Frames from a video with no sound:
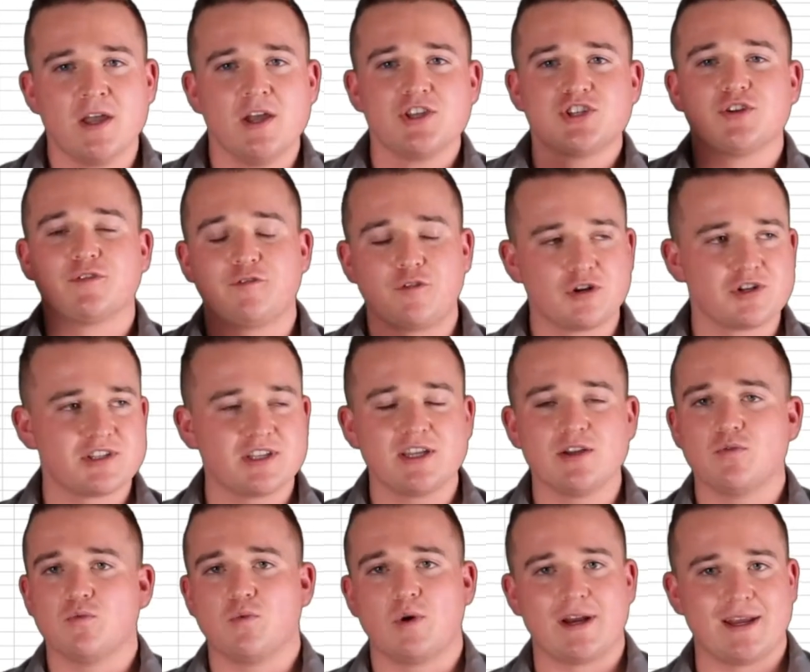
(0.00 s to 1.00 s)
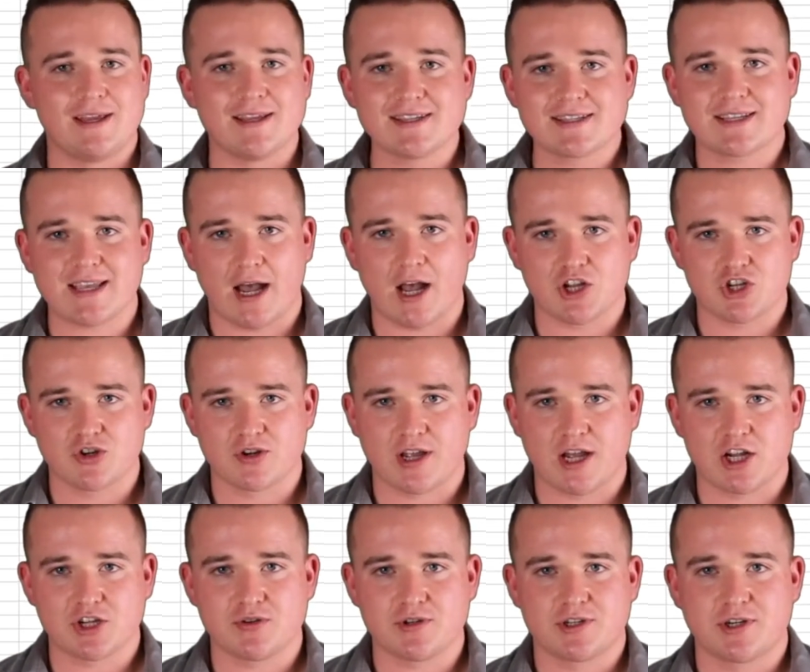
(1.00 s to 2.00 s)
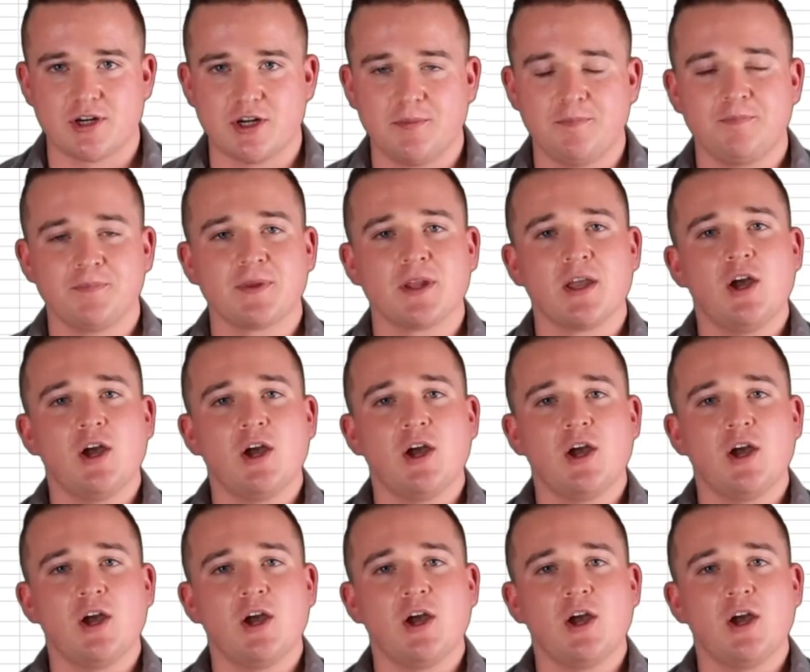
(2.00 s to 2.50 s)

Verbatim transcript: So firstly, what is cash-on-cash return?